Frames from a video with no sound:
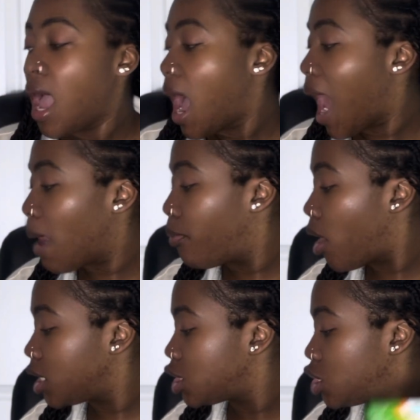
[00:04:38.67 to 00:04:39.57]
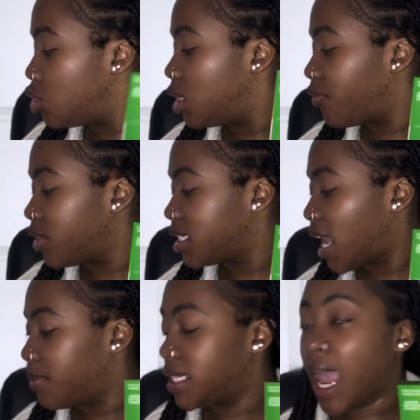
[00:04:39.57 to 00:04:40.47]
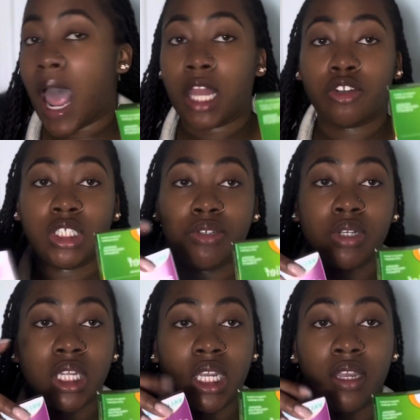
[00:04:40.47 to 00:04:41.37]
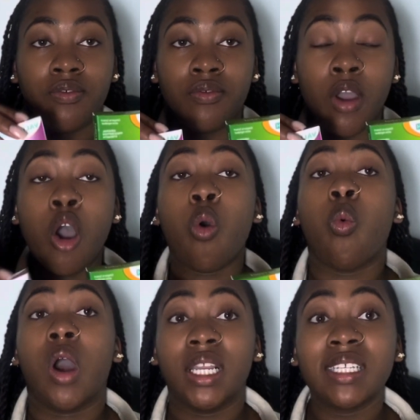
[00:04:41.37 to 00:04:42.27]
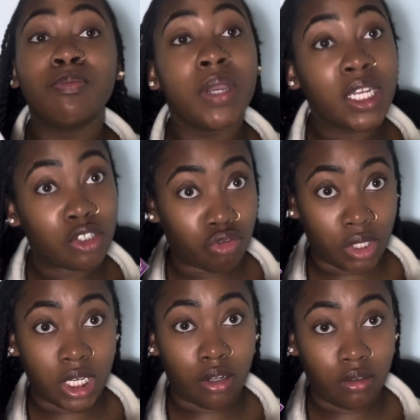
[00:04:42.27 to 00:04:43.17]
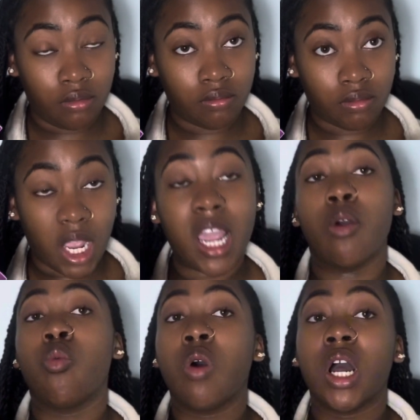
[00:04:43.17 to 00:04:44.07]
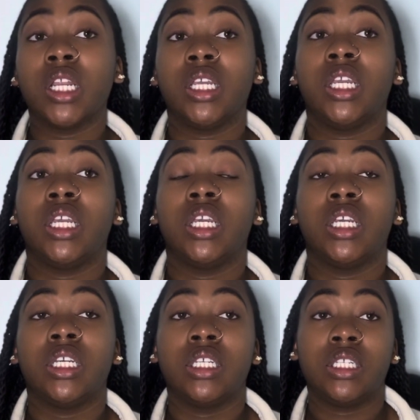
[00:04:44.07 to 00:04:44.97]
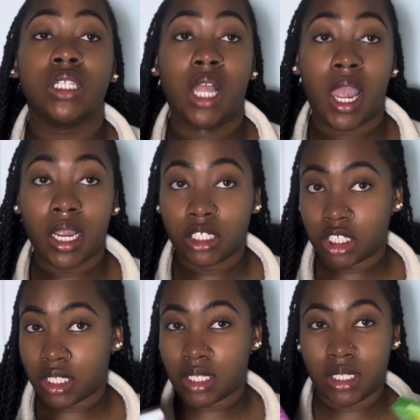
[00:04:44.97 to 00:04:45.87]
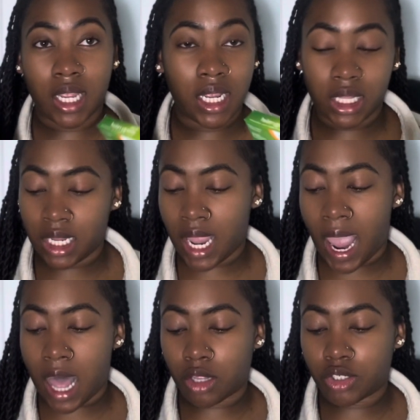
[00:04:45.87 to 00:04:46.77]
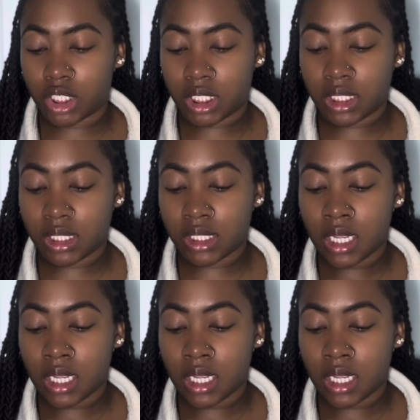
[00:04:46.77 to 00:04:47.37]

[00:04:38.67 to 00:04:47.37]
I bought 2 different types of allergy relief. One is Benadryl and one is like just daily allergies.